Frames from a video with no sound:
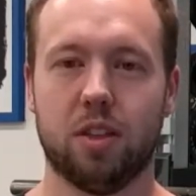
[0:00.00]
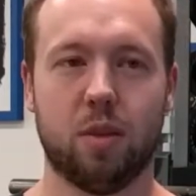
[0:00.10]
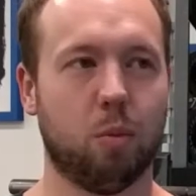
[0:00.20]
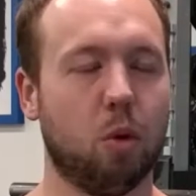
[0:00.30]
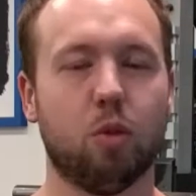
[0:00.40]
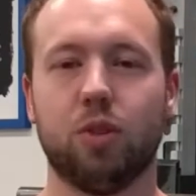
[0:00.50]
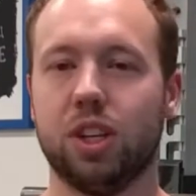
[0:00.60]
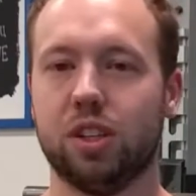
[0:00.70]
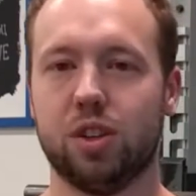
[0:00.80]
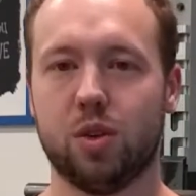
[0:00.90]
The more
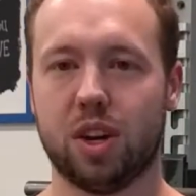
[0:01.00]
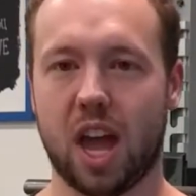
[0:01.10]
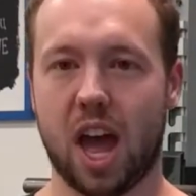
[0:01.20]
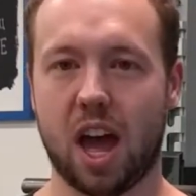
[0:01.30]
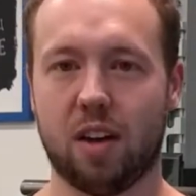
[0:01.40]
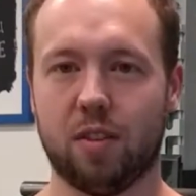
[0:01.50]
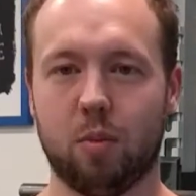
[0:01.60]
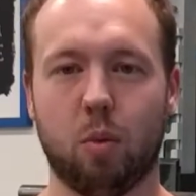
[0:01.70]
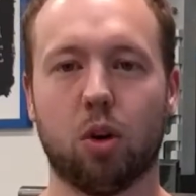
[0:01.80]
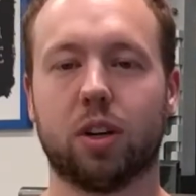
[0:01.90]
reasons you can
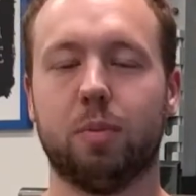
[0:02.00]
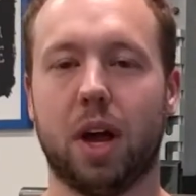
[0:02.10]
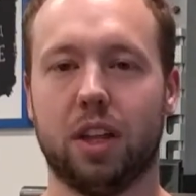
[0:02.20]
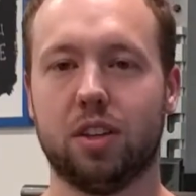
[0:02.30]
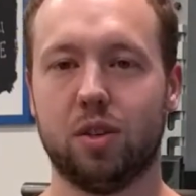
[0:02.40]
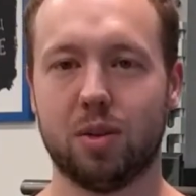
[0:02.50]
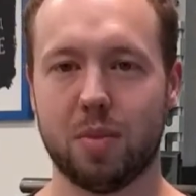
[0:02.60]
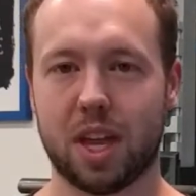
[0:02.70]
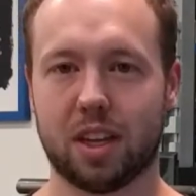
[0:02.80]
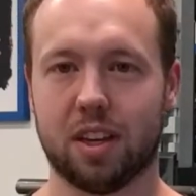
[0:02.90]
have, more compelling you can
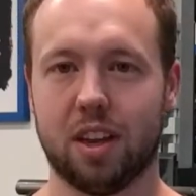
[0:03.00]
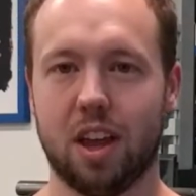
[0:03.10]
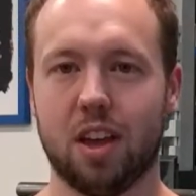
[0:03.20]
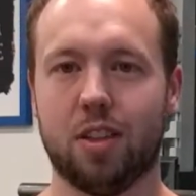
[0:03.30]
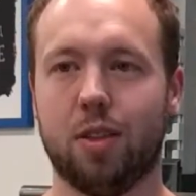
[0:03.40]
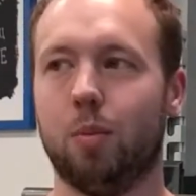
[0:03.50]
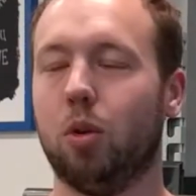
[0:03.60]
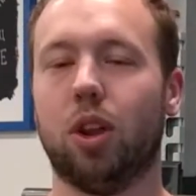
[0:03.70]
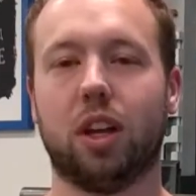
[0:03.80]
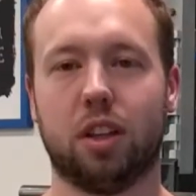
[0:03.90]
make it, the
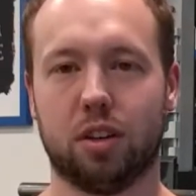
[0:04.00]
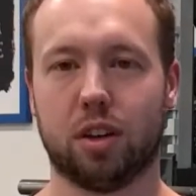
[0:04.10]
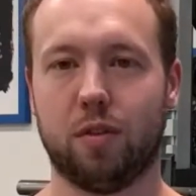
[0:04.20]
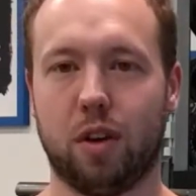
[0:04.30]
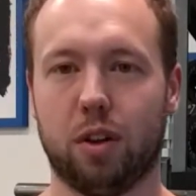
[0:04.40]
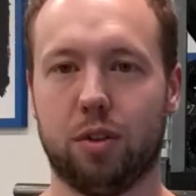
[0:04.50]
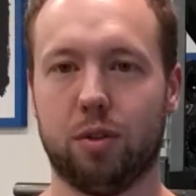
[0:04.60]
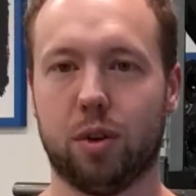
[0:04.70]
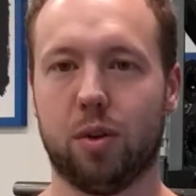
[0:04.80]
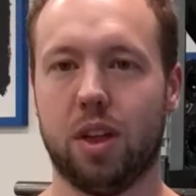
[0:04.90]
more likely you're going to follow
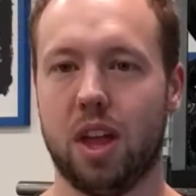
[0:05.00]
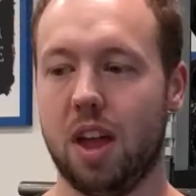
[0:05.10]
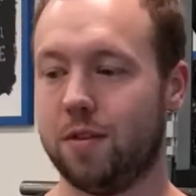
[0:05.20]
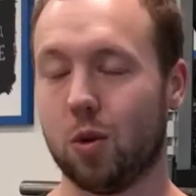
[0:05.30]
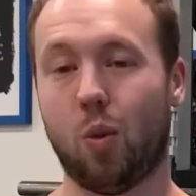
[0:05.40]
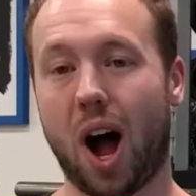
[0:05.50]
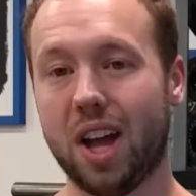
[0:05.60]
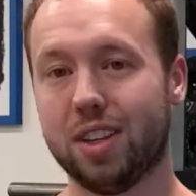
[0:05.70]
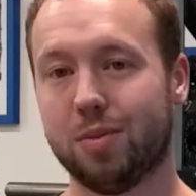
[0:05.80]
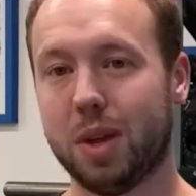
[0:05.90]
through. If your
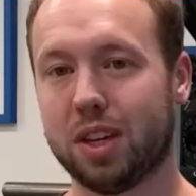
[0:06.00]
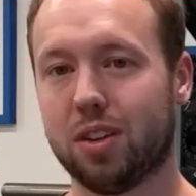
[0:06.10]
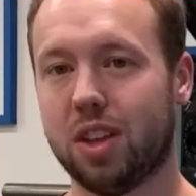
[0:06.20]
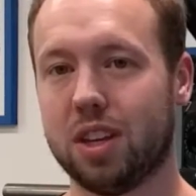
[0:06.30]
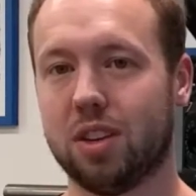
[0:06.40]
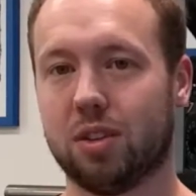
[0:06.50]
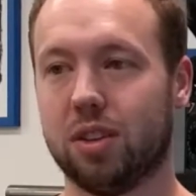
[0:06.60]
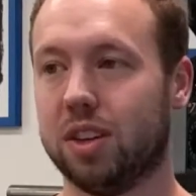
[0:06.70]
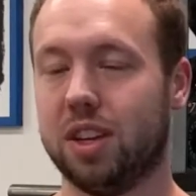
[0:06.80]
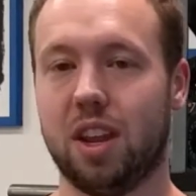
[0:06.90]
why is bigger than
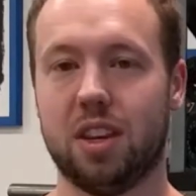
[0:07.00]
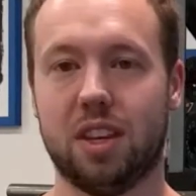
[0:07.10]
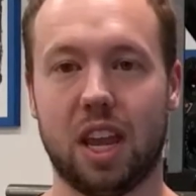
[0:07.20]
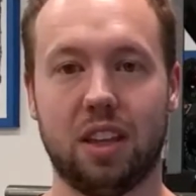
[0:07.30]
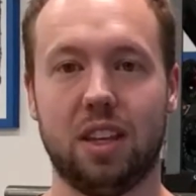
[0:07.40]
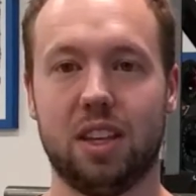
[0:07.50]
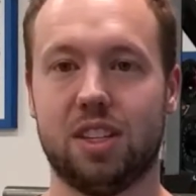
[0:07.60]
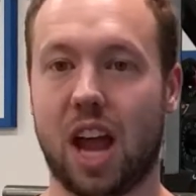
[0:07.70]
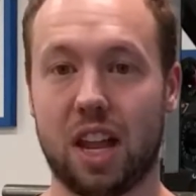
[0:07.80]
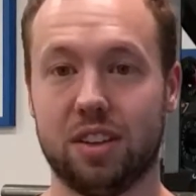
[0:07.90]
your daily
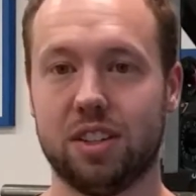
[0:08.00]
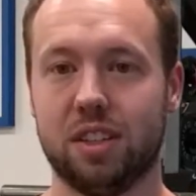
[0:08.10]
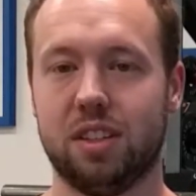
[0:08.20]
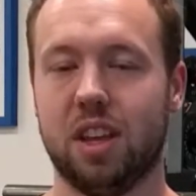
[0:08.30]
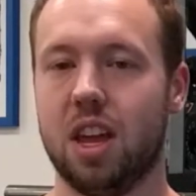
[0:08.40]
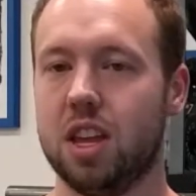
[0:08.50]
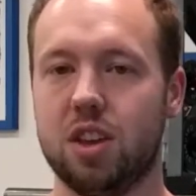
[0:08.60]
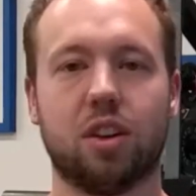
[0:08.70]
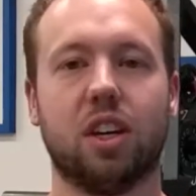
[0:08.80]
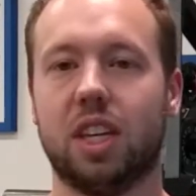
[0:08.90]
challenges,
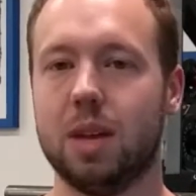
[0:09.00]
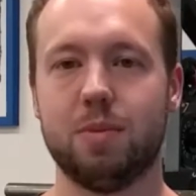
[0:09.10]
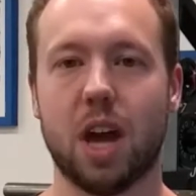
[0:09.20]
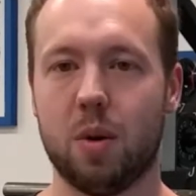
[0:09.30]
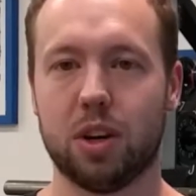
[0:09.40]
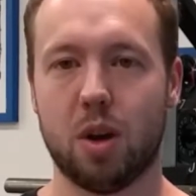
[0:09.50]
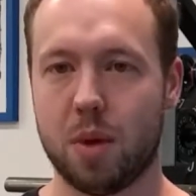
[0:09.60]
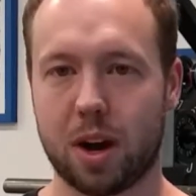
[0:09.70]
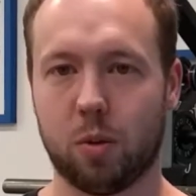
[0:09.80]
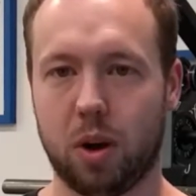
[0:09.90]
you're going to keep going no
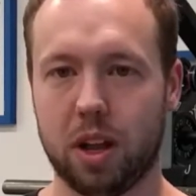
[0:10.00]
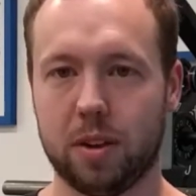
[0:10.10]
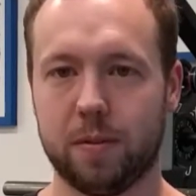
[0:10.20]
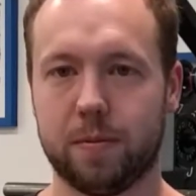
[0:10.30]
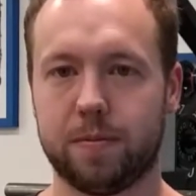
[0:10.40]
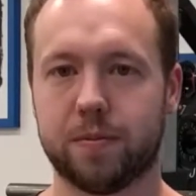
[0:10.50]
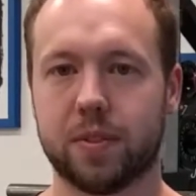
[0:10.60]
matter what.